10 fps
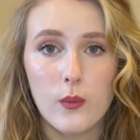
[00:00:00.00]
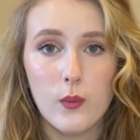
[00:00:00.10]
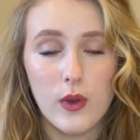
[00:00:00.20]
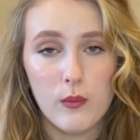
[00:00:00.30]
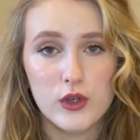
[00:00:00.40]

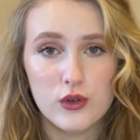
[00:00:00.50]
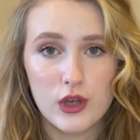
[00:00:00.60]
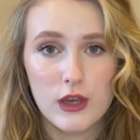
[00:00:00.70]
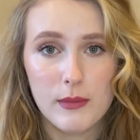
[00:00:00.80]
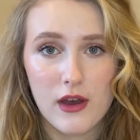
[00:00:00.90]
When we're
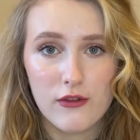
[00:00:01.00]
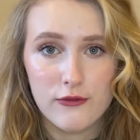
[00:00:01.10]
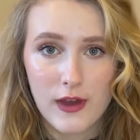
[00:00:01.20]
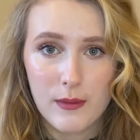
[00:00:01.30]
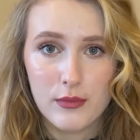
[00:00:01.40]
talking about
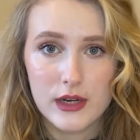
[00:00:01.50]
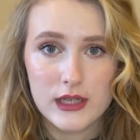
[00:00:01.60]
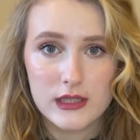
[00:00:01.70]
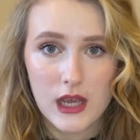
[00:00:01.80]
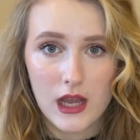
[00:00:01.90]

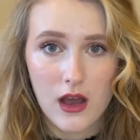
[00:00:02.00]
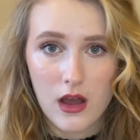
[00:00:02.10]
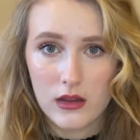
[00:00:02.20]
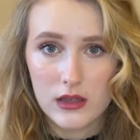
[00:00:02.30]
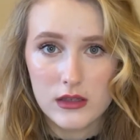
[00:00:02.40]
fabrics and
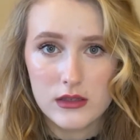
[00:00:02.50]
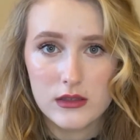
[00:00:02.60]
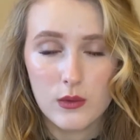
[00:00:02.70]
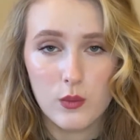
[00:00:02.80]
colors,